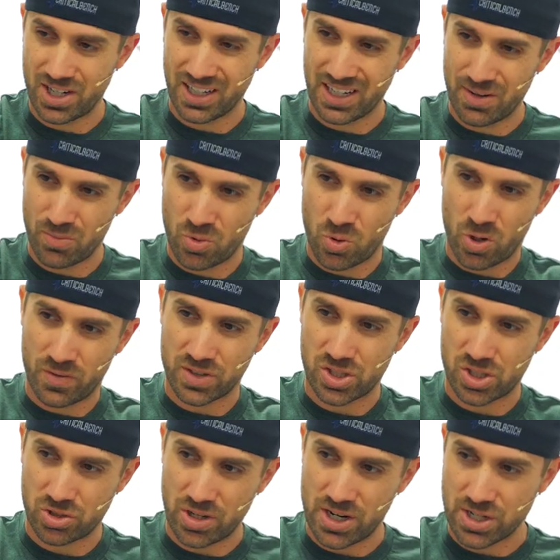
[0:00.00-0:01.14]
try to get more of a
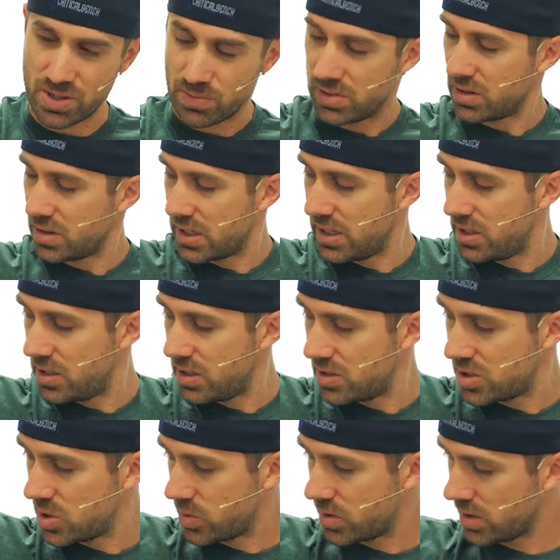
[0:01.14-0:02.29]
stretch. I'm leaning
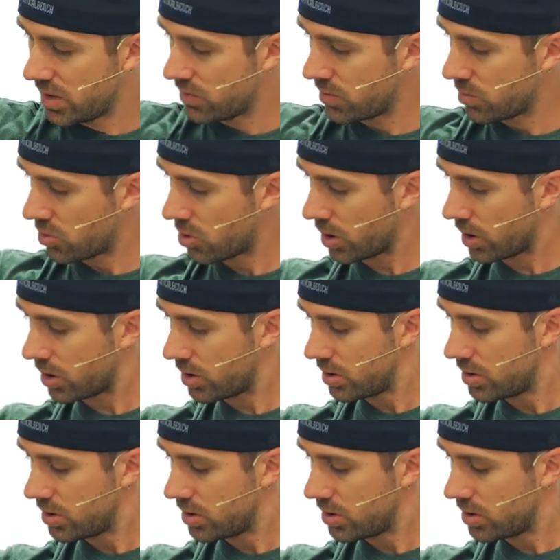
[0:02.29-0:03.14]
into it even more.